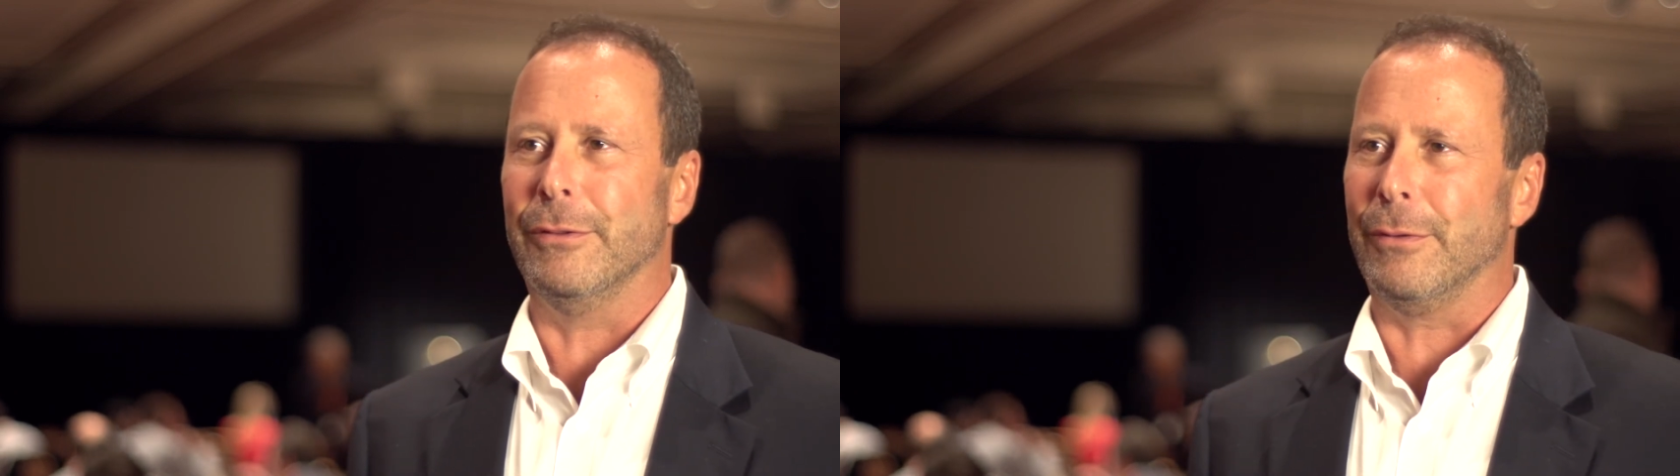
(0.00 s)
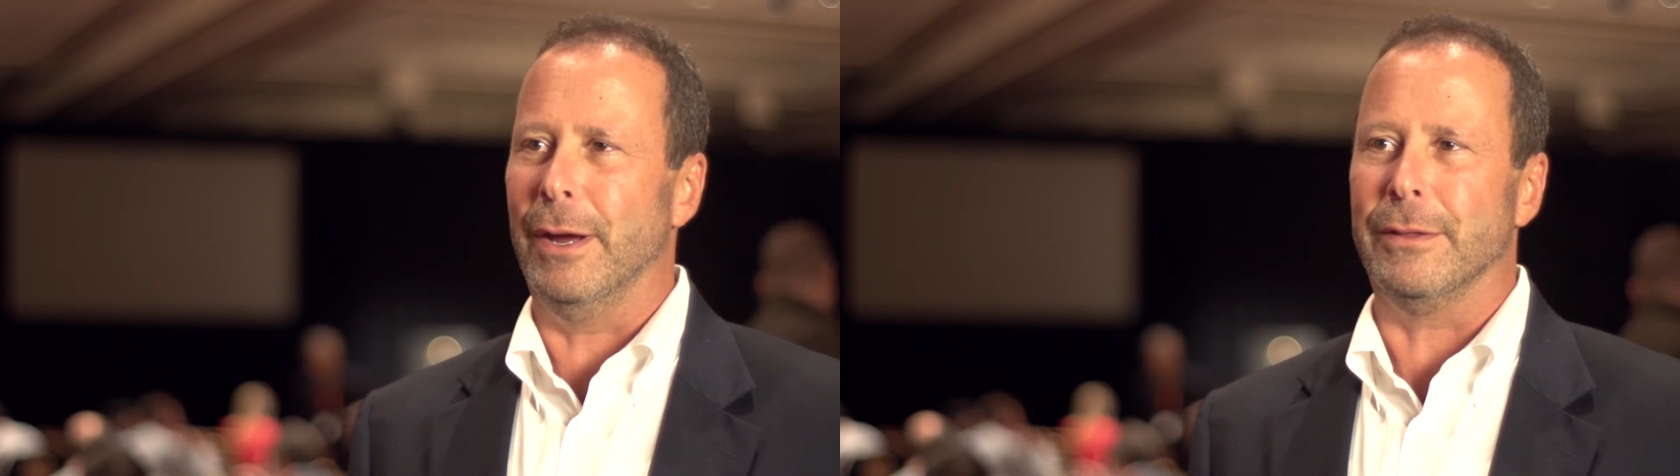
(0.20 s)

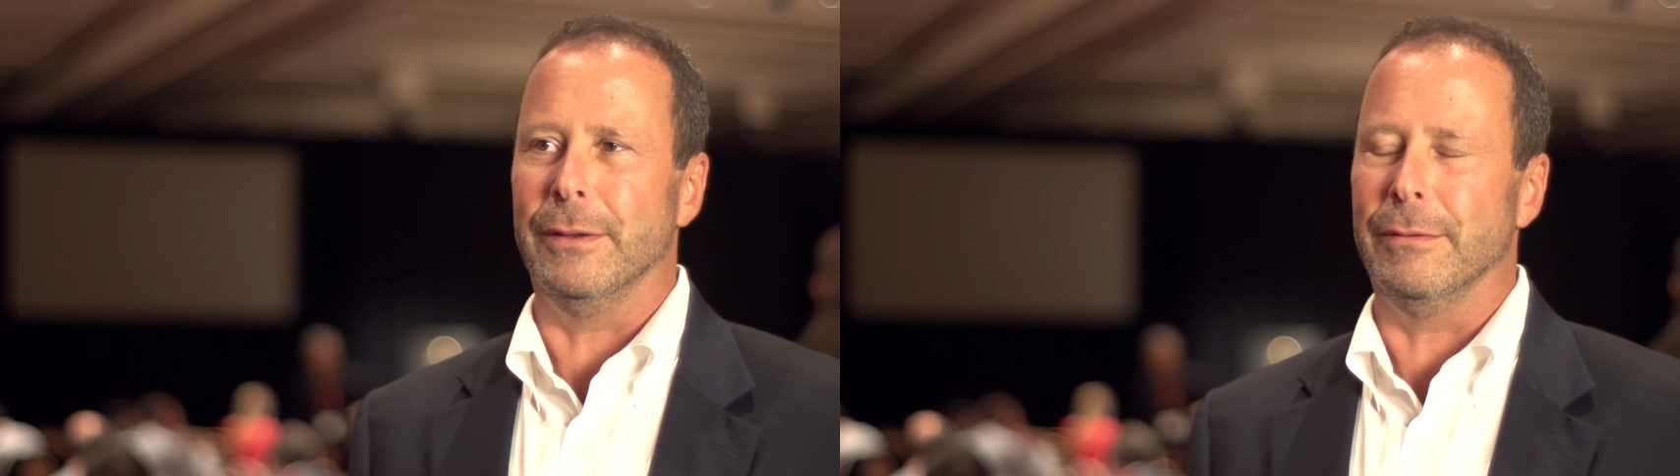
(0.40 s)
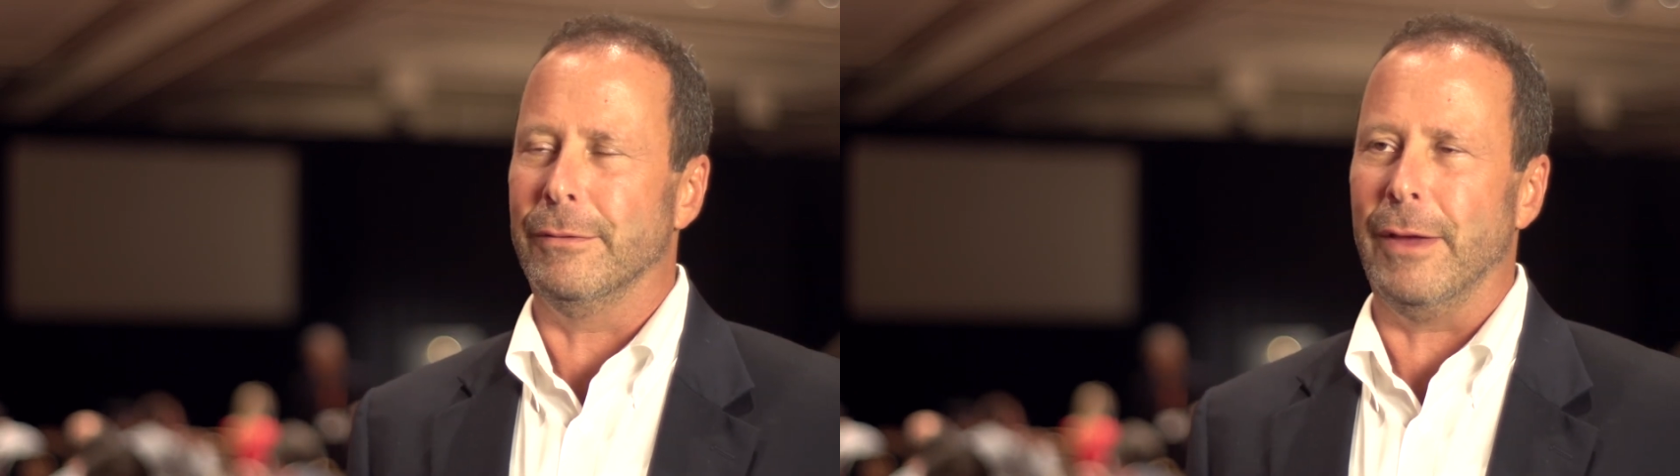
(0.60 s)
strength
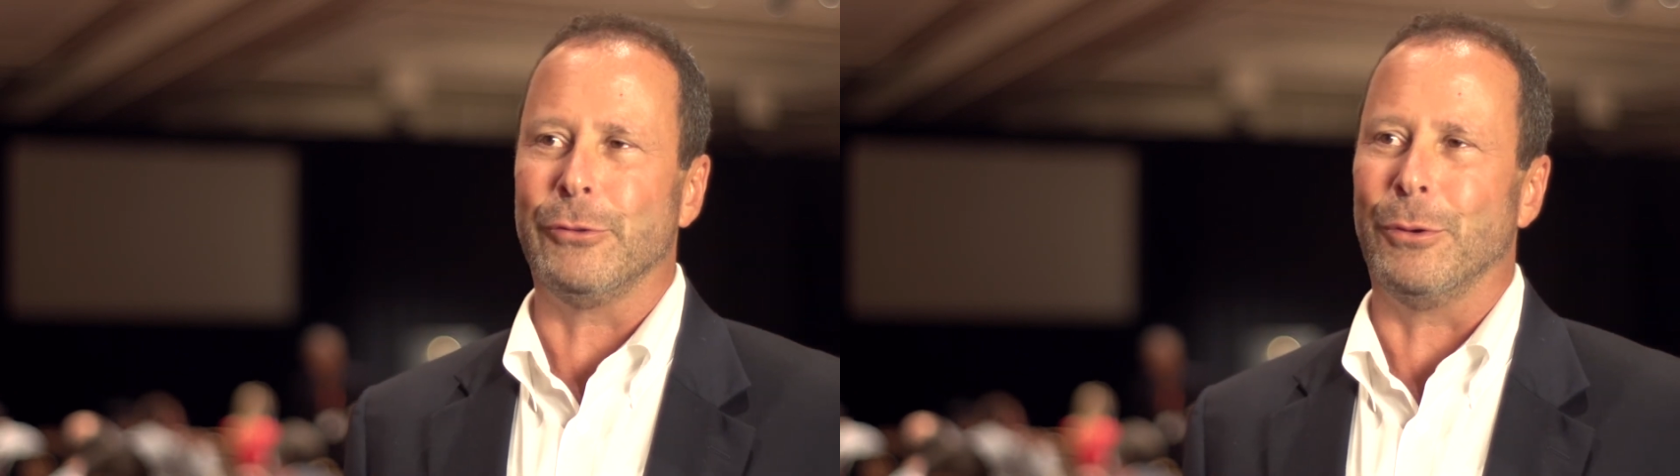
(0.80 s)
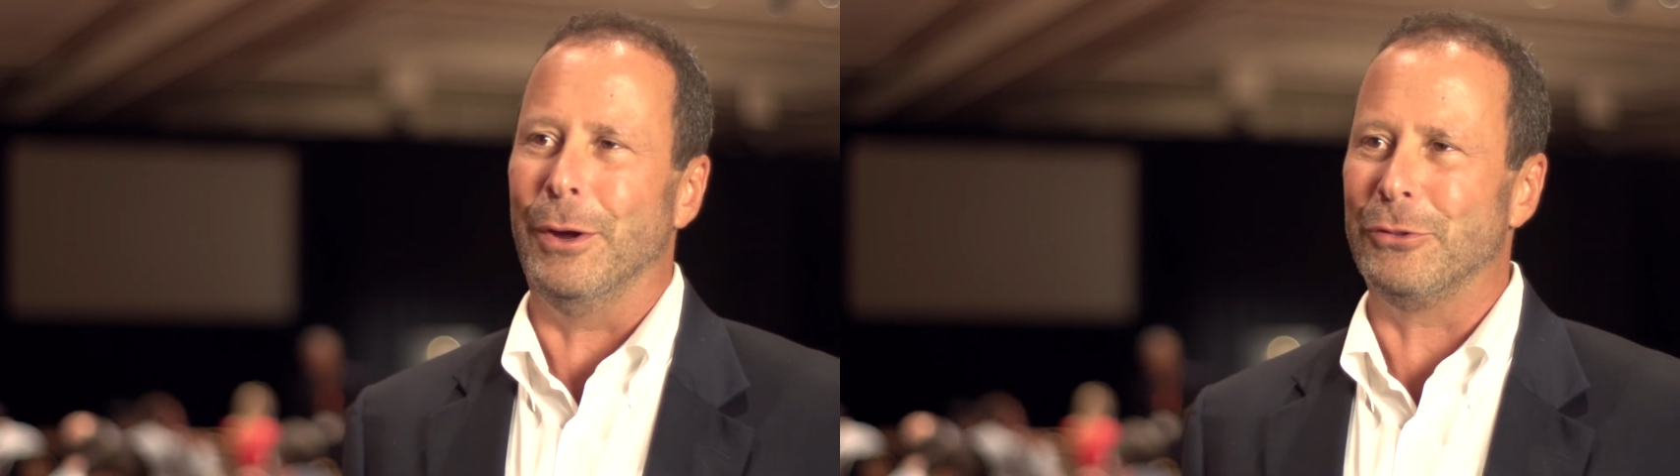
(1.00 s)
and
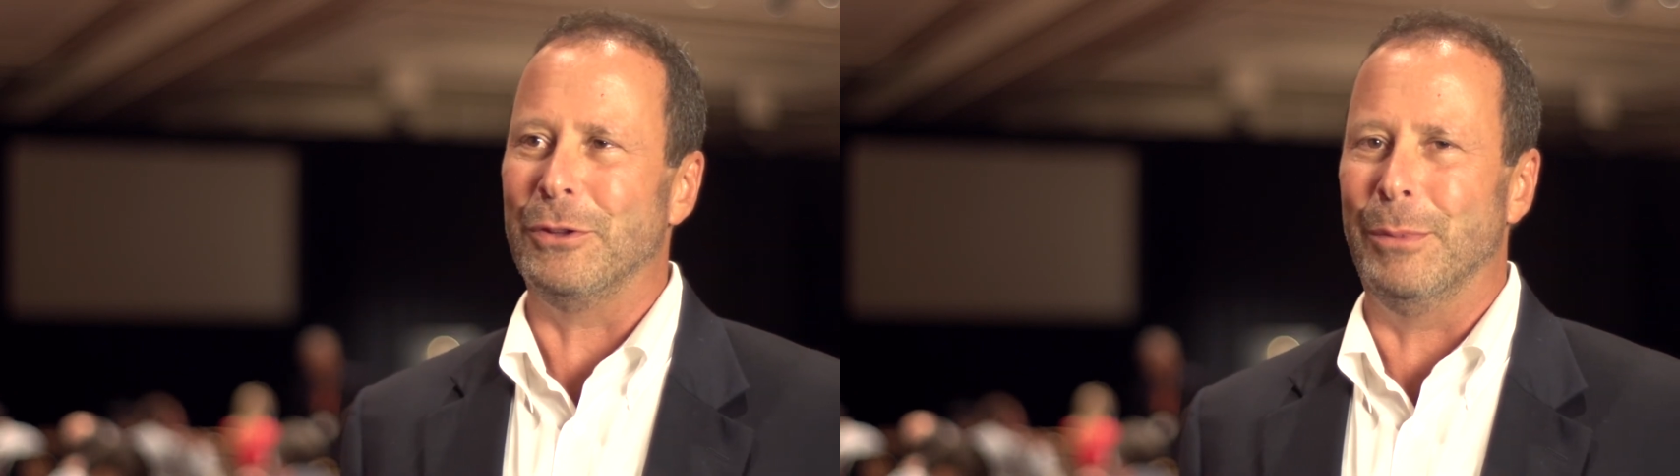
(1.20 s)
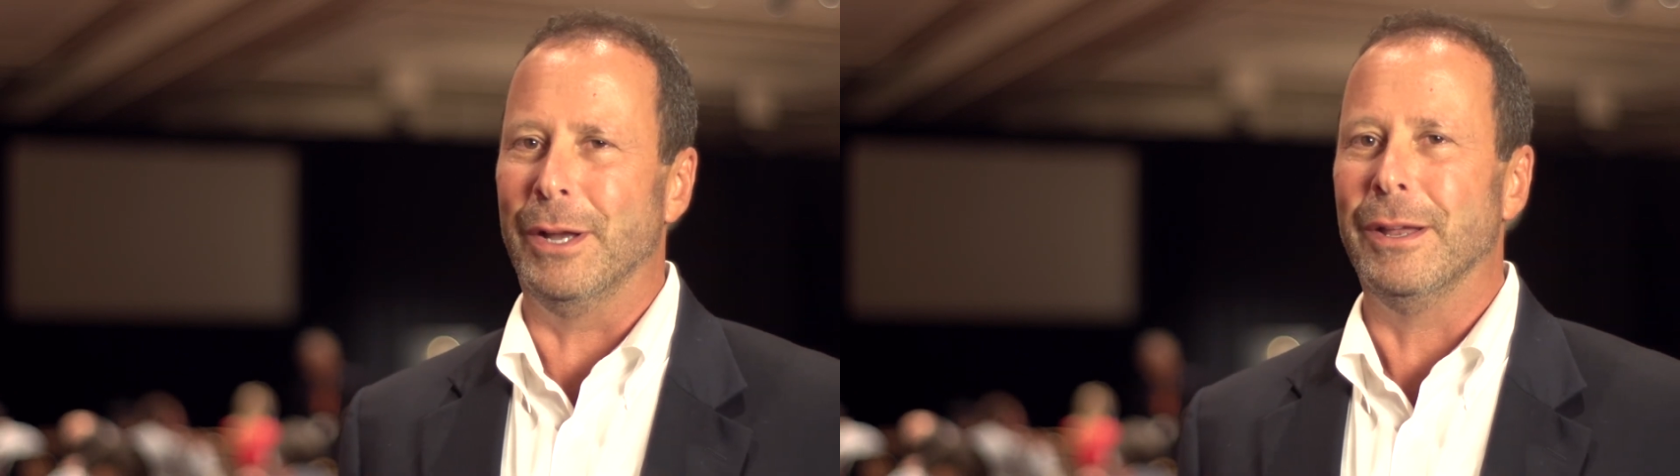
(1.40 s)

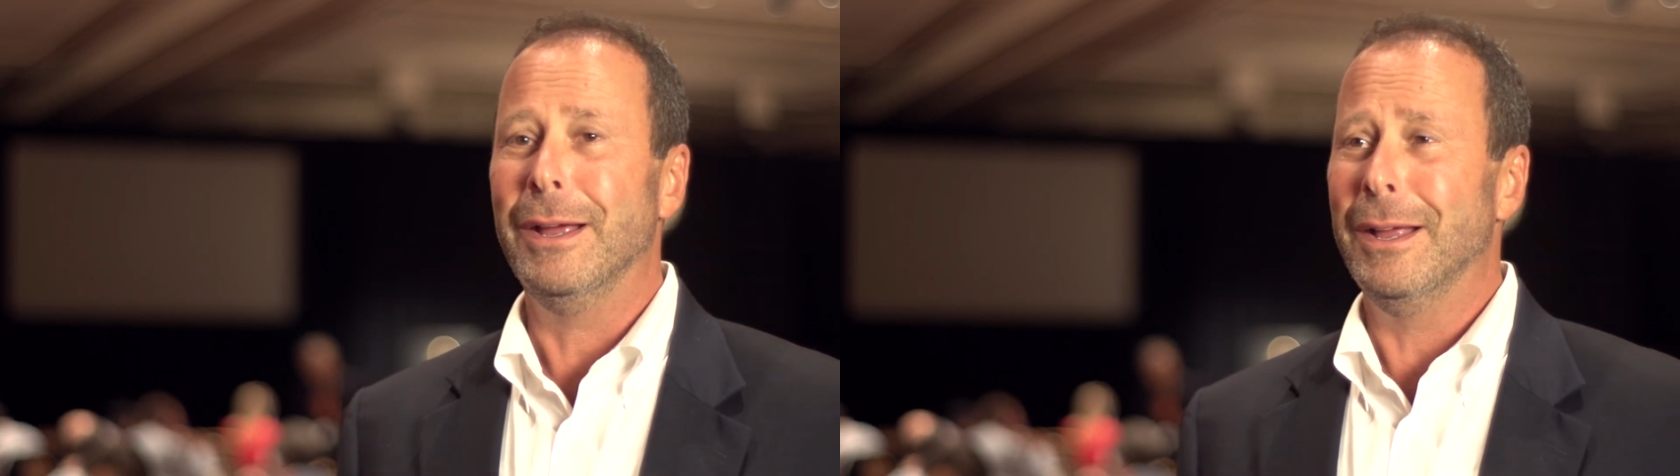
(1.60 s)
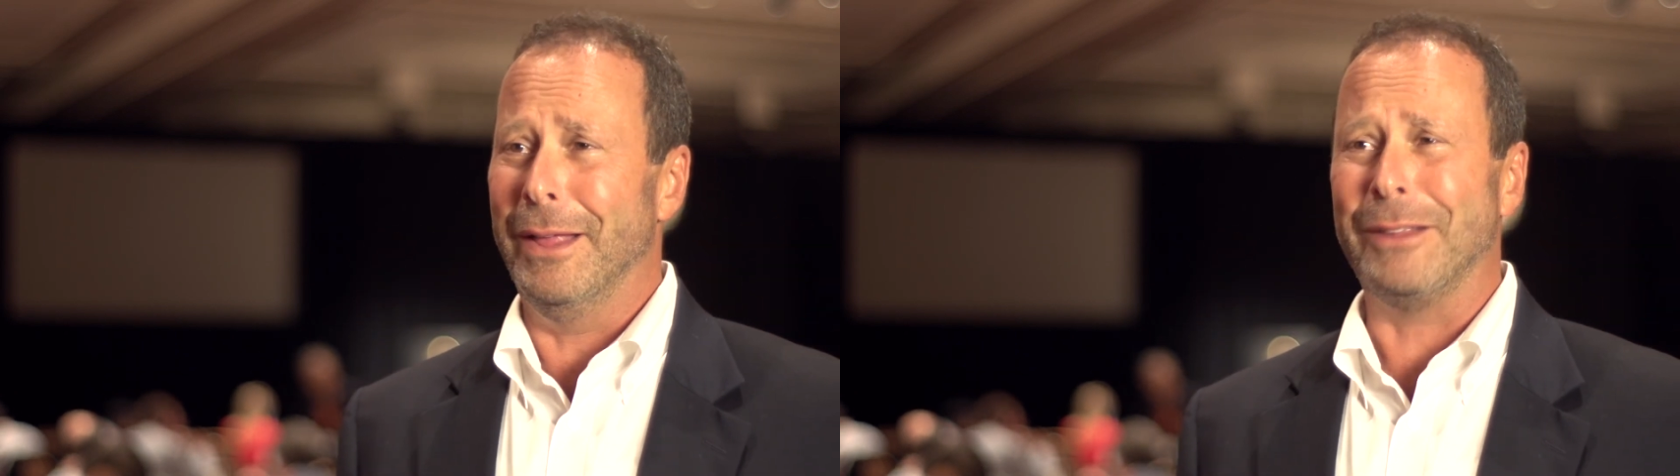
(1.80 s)
saturation, but
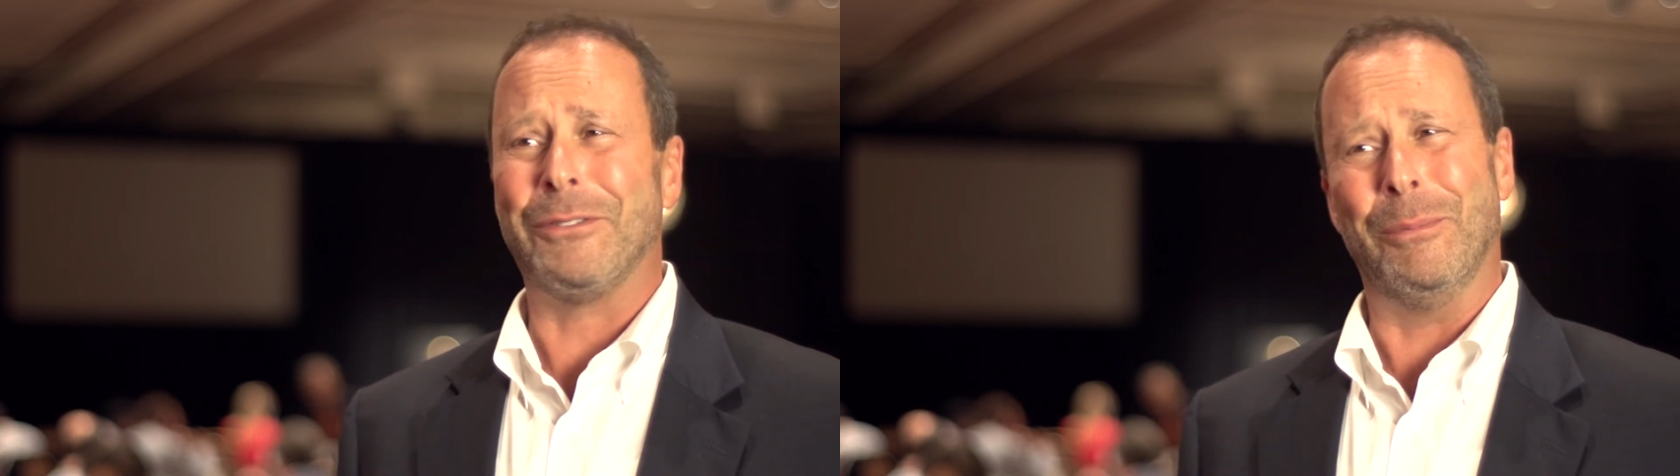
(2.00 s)
that's the